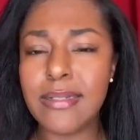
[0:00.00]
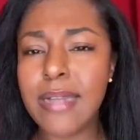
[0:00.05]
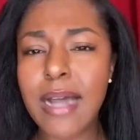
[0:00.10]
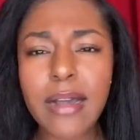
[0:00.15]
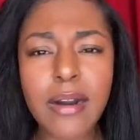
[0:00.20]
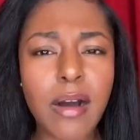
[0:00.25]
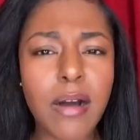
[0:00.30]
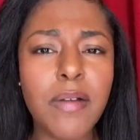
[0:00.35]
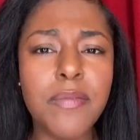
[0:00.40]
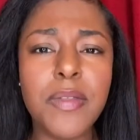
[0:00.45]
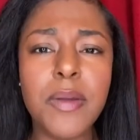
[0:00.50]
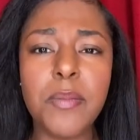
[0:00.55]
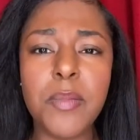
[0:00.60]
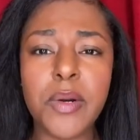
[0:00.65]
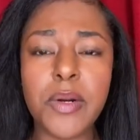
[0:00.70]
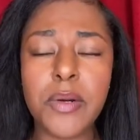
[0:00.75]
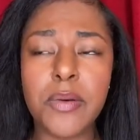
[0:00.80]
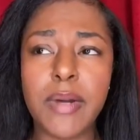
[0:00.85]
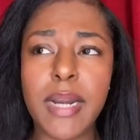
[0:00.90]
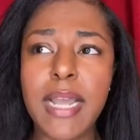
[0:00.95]
Not all of them
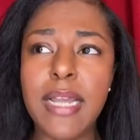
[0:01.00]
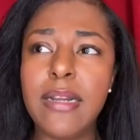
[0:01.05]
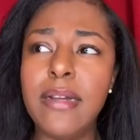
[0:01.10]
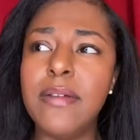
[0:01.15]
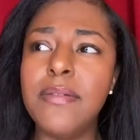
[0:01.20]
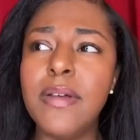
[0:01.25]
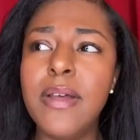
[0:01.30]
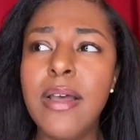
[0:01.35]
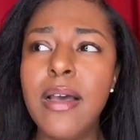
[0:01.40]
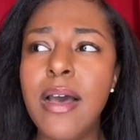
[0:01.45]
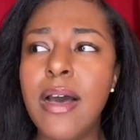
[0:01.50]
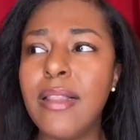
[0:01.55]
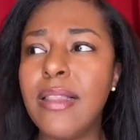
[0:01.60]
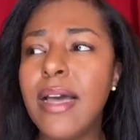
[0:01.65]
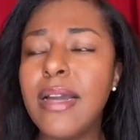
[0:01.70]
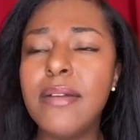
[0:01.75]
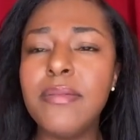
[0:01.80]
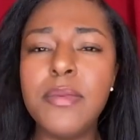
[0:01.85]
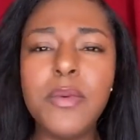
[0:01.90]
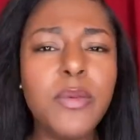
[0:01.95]
were creative. A
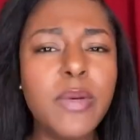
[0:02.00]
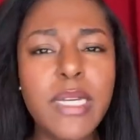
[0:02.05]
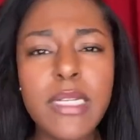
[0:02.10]
lot of